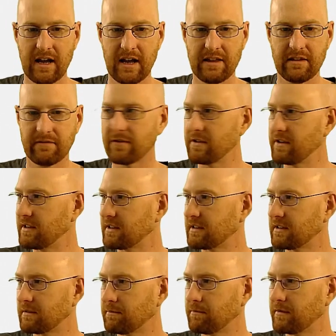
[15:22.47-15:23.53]
And then for
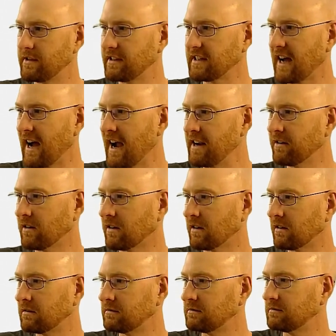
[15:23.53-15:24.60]
this, the
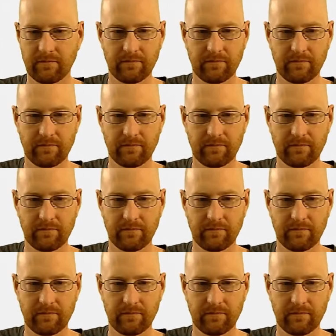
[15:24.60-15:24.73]
title,